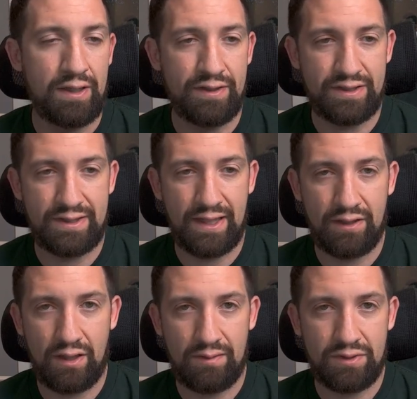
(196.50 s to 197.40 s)
The
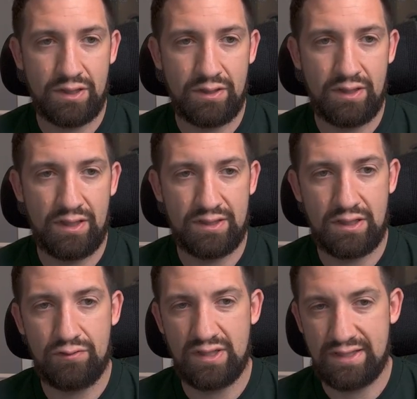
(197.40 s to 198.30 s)
second option is
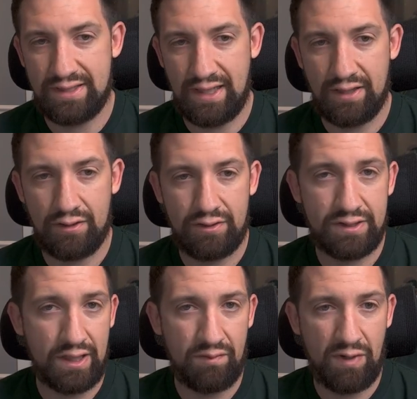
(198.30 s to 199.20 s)
to use a standard
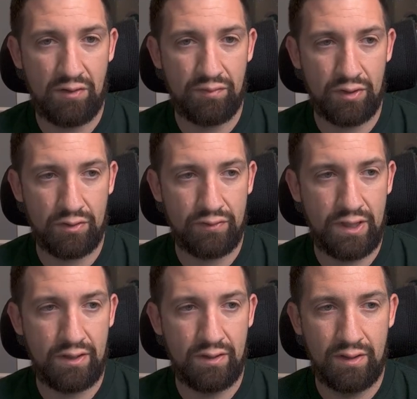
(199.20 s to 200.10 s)
set amount per
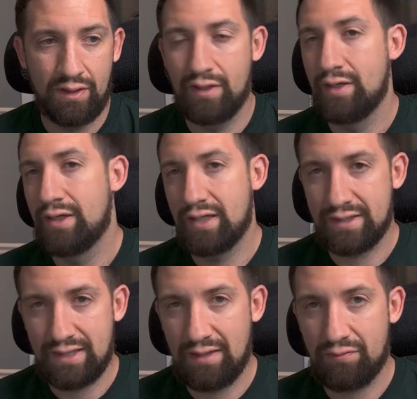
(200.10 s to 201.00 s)
clean.
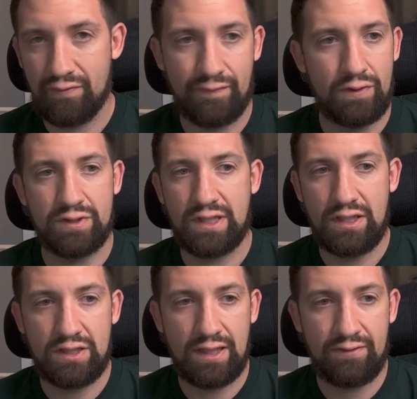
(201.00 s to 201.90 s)
Example, for your
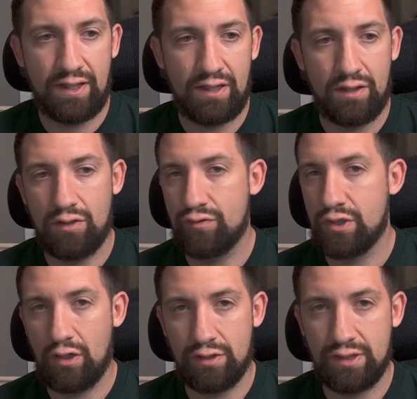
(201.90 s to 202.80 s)
ski chalet, you
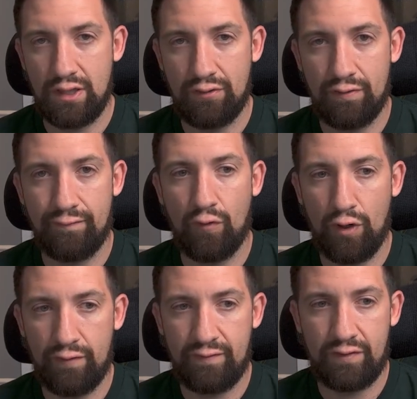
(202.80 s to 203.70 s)
charge the owner
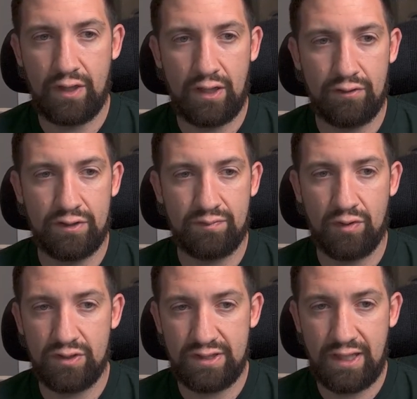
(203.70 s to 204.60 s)
$450
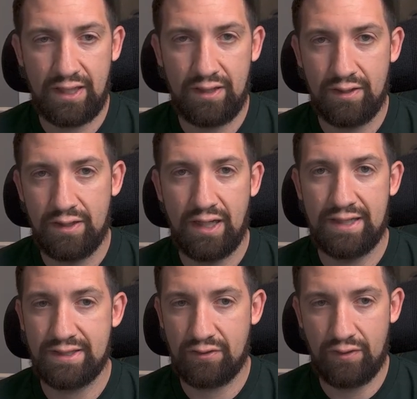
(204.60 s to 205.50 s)
per stay
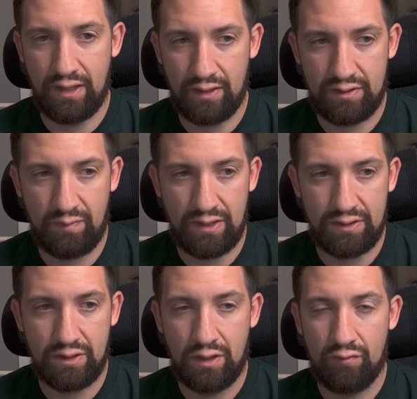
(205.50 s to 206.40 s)
as a cleaning
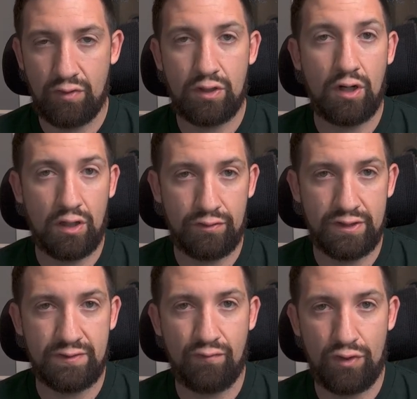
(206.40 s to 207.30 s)
expense,
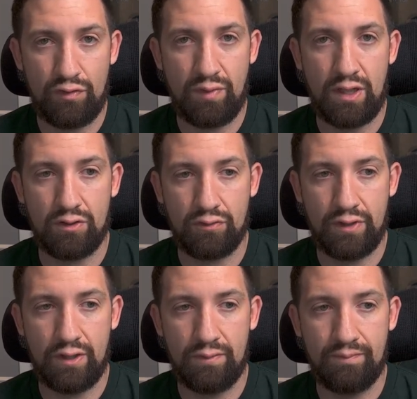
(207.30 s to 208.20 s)
regardless of what you pay your
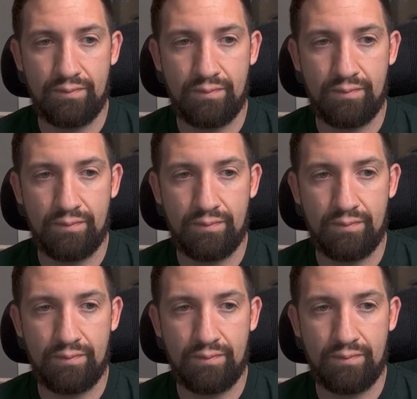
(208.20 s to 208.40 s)
cleaner.